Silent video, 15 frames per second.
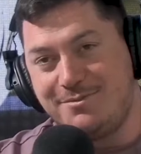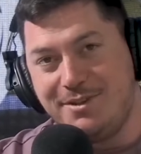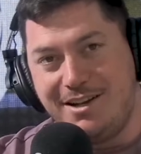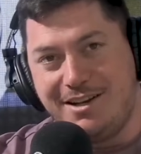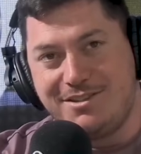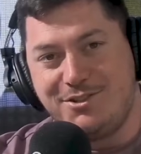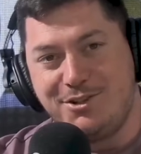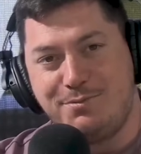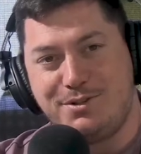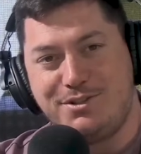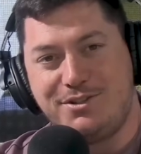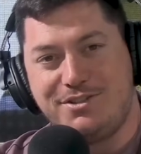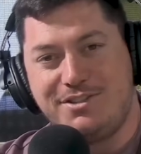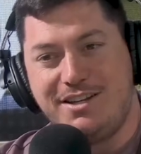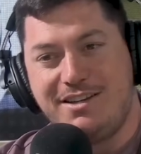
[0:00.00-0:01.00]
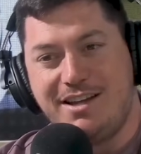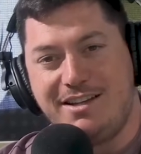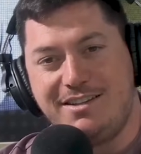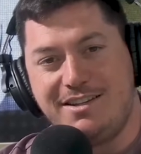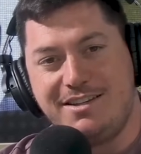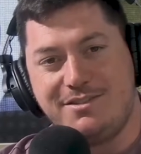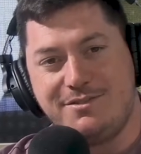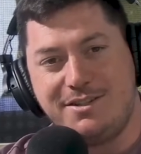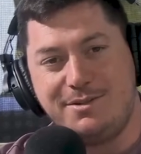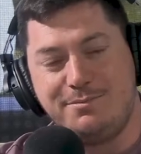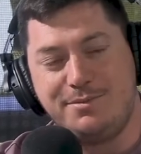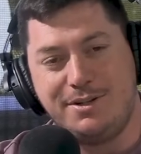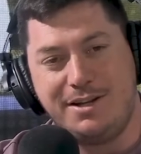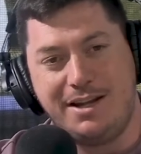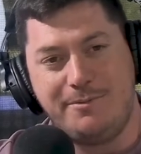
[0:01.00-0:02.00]
to Upper Church then that day as well.
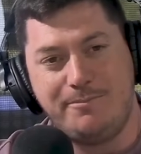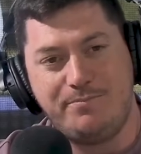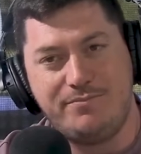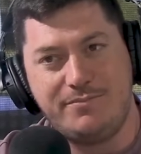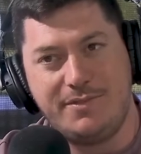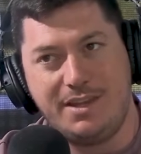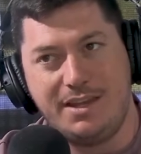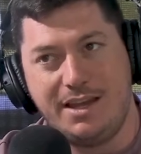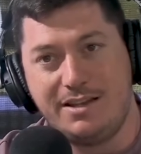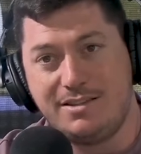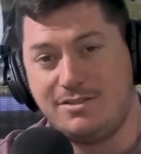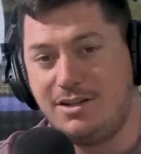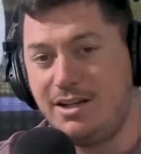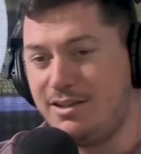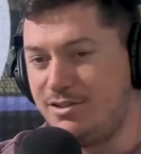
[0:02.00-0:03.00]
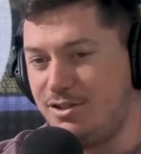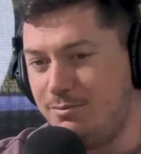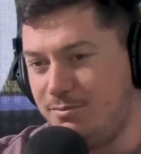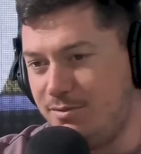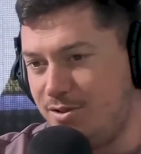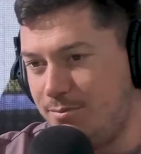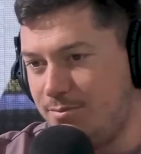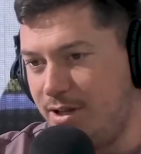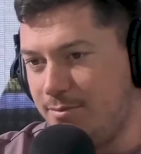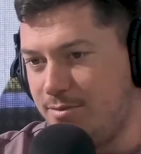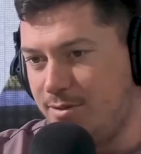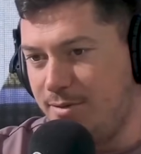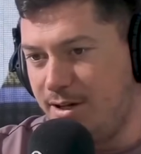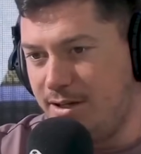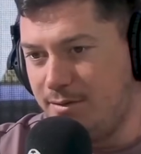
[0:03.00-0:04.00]
But so sometimes
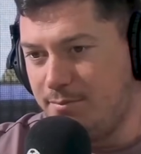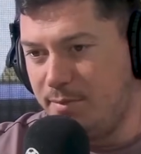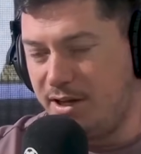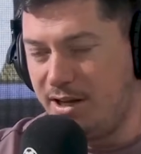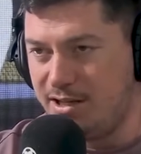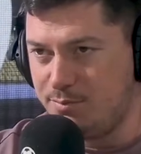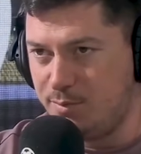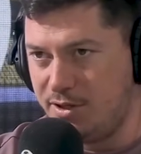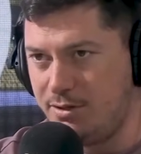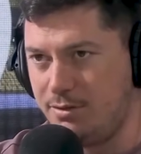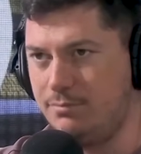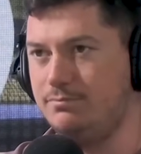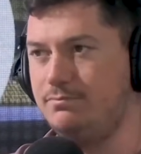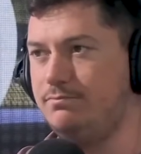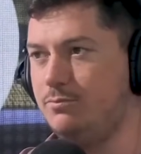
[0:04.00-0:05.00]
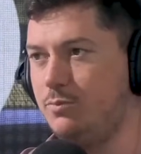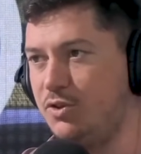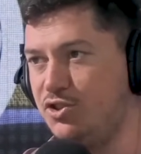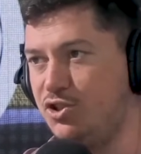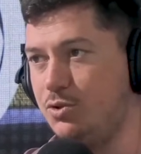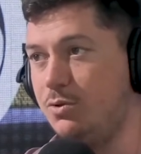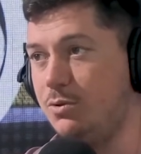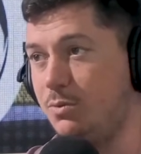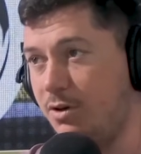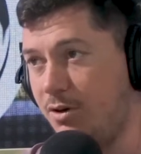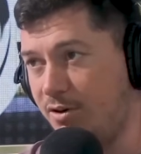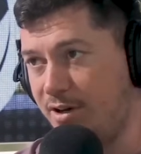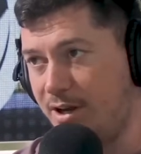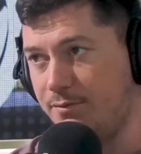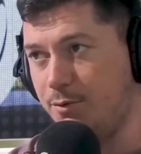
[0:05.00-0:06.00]
you mightn't, because we're we're dual, we're
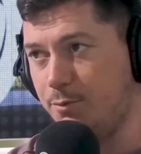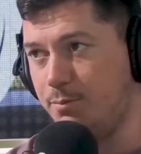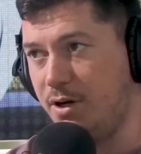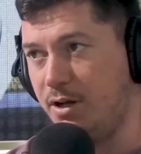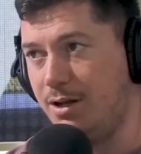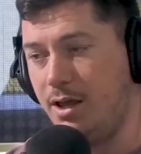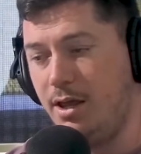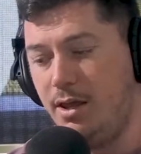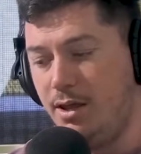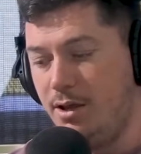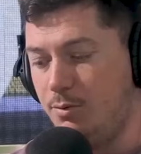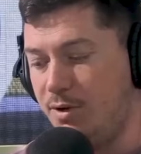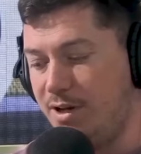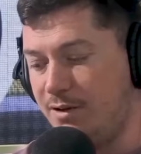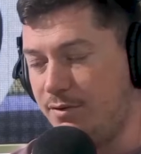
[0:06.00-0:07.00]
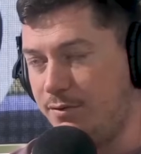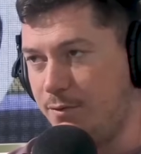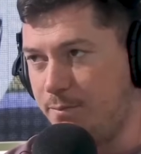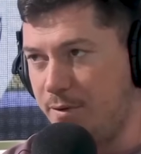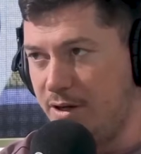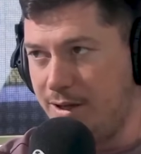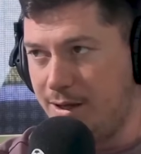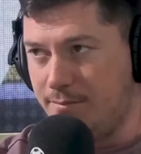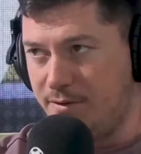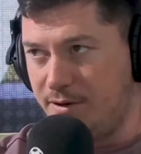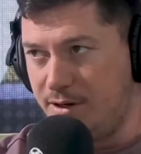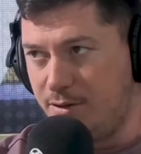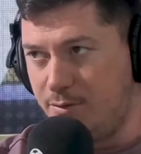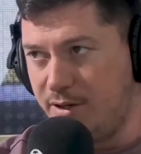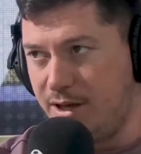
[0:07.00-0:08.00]
hurling and football. We'd have a football game
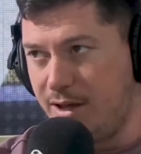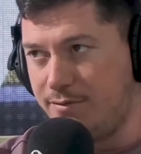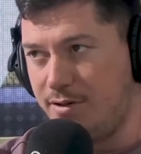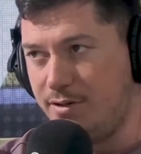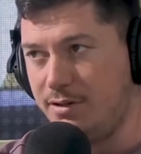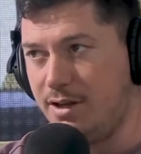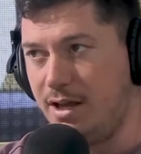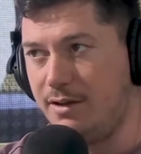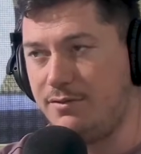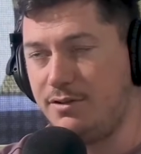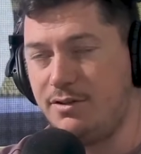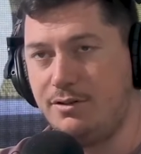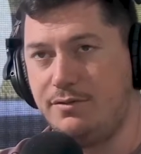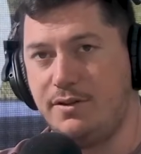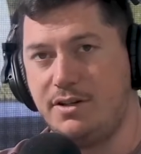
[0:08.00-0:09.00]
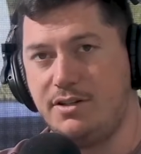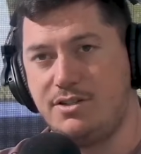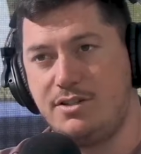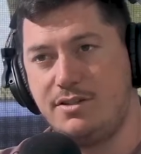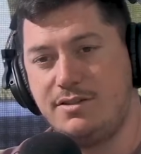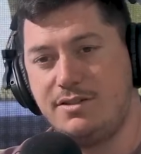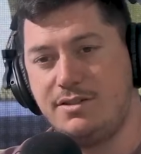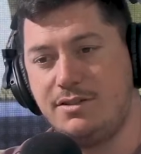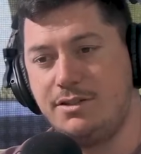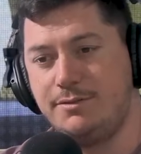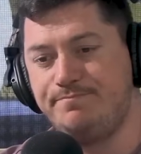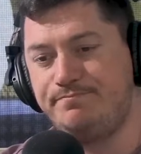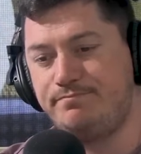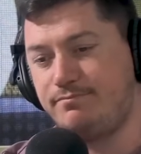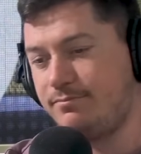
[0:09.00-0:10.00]
fairly quick after you're finished. So,
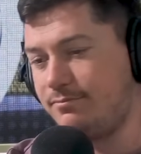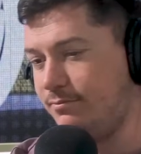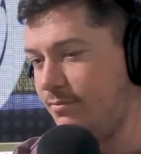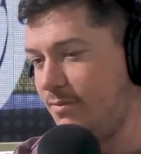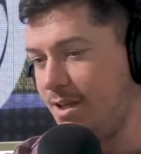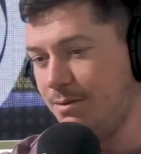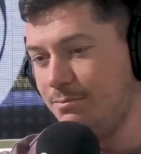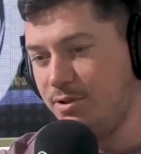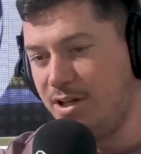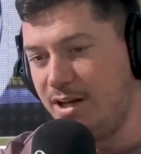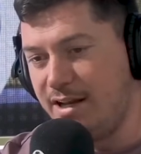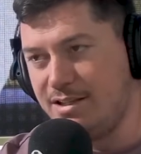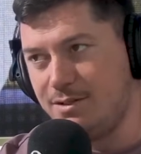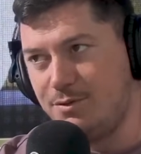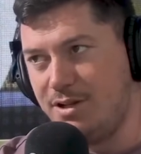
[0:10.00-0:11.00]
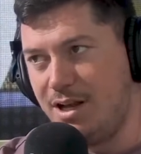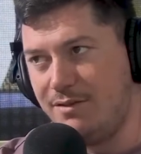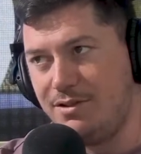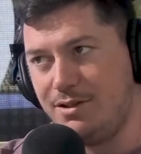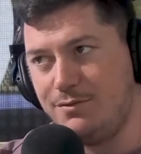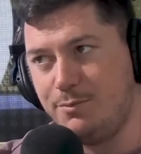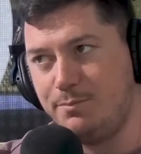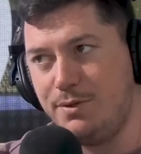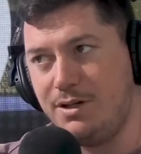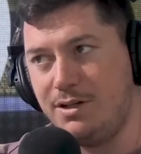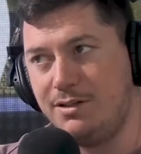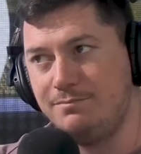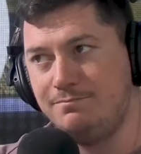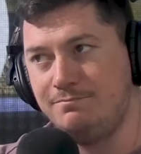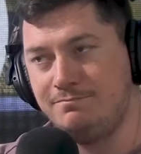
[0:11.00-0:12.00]
but the lads that wouldn't have any
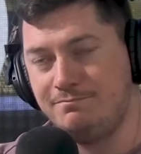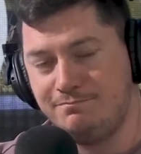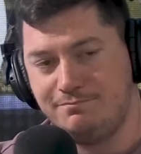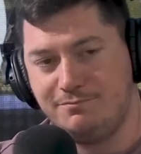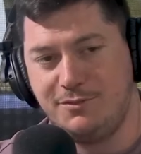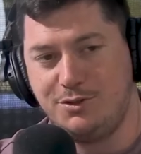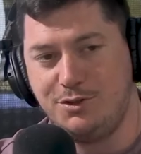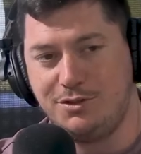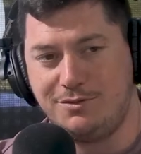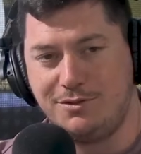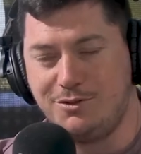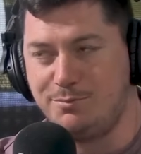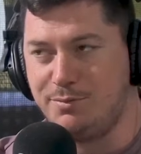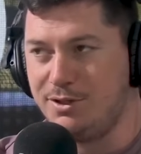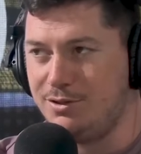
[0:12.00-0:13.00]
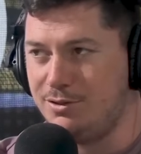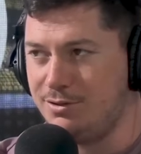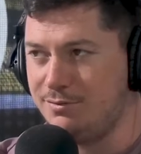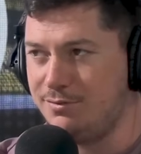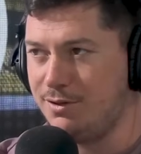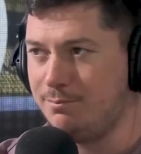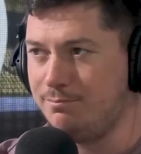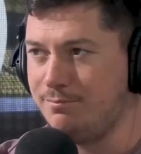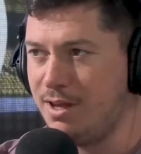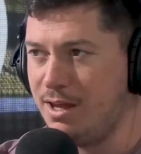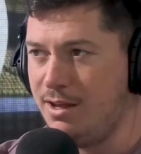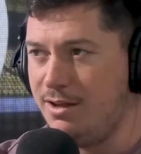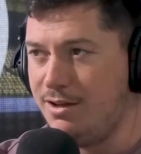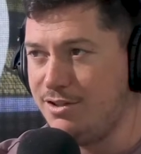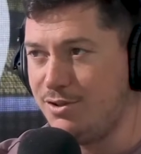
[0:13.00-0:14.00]
football could be going from
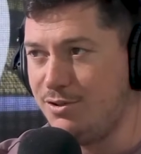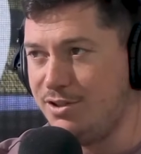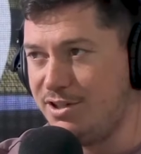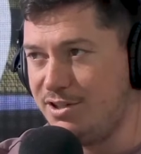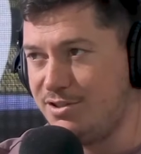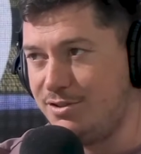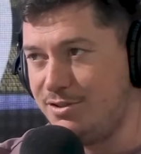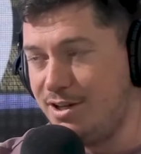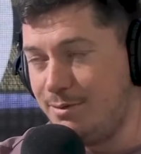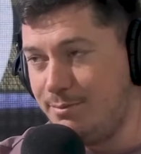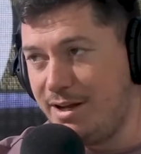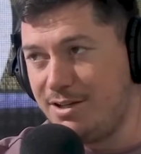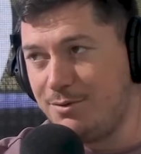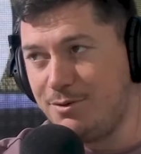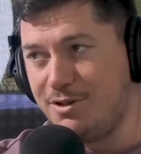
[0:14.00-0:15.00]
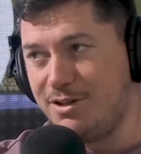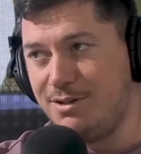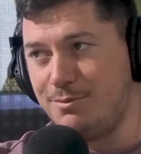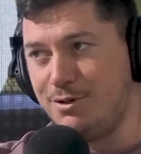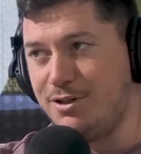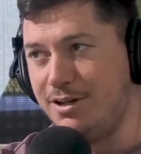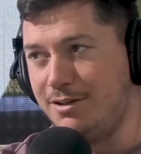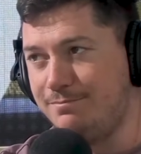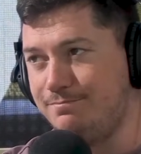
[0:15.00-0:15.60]
Sunday to Sunday and back to work on the Monday.